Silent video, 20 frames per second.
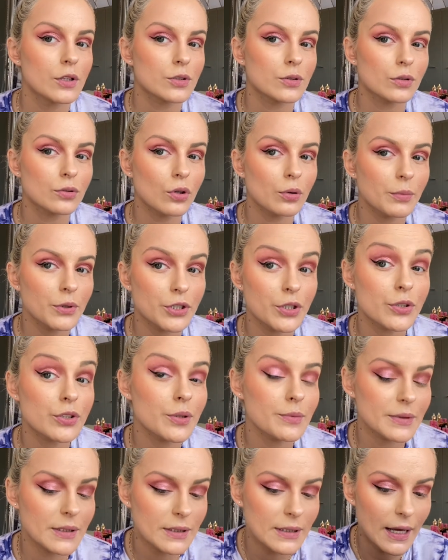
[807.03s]
I'll normally do
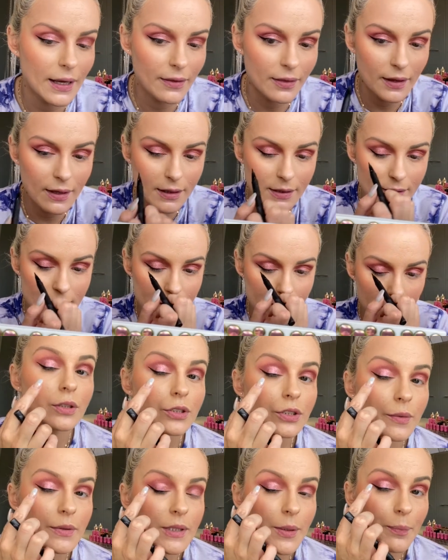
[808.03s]
something like this.
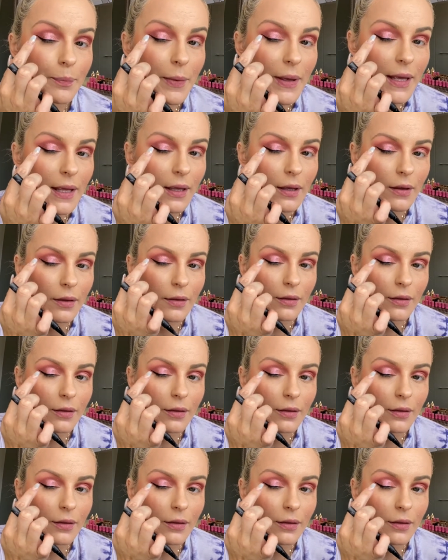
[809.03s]
So it's a big,